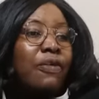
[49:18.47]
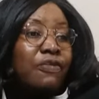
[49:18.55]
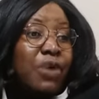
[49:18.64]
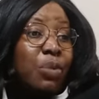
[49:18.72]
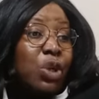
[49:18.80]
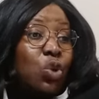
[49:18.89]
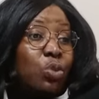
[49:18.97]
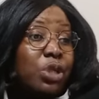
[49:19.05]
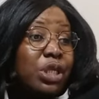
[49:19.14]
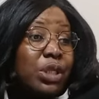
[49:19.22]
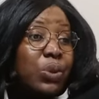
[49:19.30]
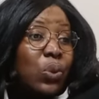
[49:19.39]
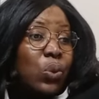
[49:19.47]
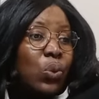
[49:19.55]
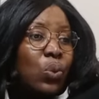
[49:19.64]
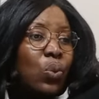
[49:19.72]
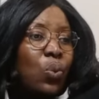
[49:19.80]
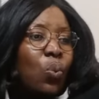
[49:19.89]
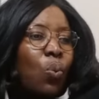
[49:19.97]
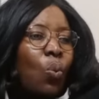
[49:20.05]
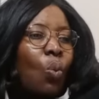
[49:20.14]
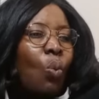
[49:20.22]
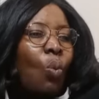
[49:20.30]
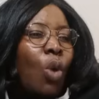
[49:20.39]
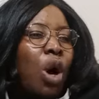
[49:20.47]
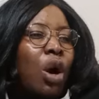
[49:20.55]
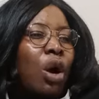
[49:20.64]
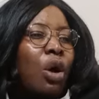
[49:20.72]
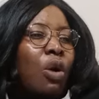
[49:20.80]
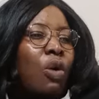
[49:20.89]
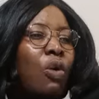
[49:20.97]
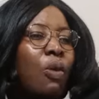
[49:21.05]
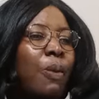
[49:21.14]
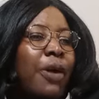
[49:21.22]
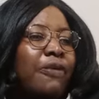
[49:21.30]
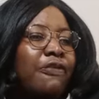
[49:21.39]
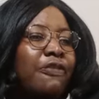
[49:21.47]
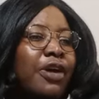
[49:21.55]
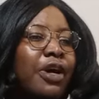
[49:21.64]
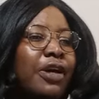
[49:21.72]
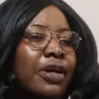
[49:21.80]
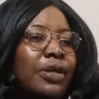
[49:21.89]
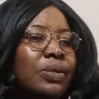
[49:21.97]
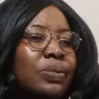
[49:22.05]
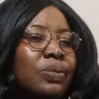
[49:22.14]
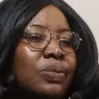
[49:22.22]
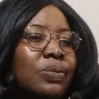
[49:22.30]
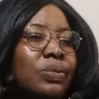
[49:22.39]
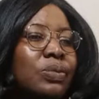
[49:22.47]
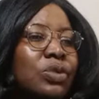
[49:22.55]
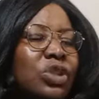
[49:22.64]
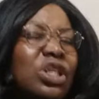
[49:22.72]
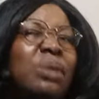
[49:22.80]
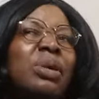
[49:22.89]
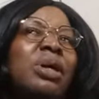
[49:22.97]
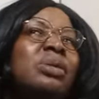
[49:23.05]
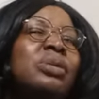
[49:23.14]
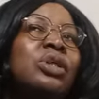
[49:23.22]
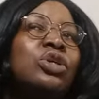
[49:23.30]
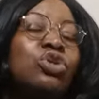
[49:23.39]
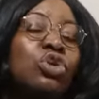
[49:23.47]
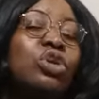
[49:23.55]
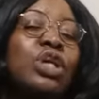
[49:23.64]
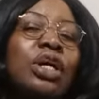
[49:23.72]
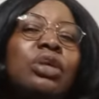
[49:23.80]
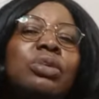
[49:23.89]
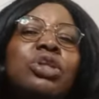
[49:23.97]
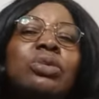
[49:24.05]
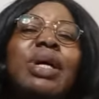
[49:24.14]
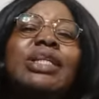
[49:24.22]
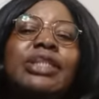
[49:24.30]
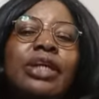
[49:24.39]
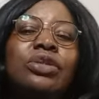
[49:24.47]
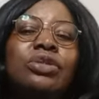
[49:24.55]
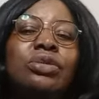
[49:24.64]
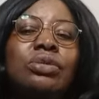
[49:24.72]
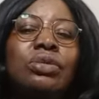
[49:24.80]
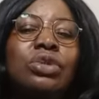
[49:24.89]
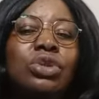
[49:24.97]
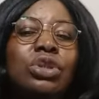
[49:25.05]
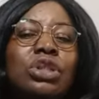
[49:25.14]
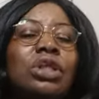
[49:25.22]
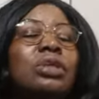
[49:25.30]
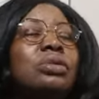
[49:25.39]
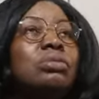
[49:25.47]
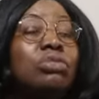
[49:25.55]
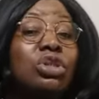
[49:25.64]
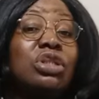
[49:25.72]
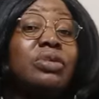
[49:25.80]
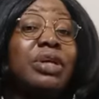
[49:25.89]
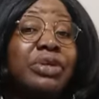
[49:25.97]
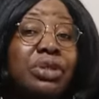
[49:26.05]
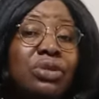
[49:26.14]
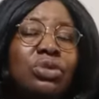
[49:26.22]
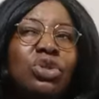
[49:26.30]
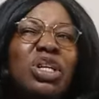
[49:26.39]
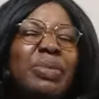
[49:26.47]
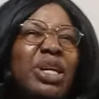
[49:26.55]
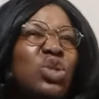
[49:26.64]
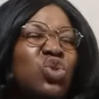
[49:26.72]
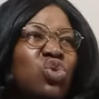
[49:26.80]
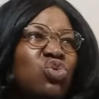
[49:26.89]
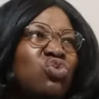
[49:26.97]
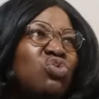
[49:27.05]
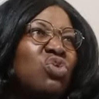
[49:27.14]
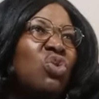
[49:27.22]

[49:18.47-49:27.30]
form elomi ni o ma nfa o se ma ton elomi to ba jeju so ti ye but it's very good o de ma ndun